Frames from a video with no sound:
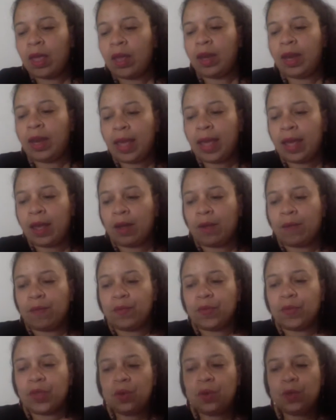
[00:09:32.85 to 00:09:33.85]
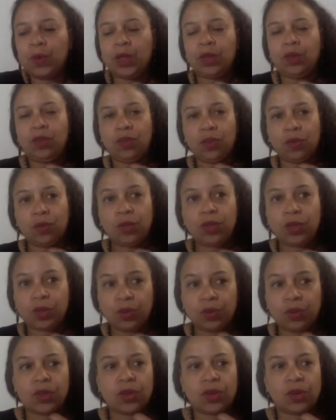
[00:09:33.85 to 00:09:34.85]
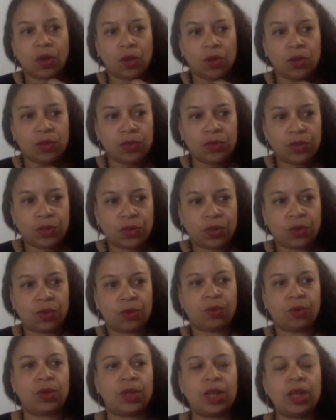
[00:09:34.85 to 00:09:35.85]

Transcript: Now, we do use it also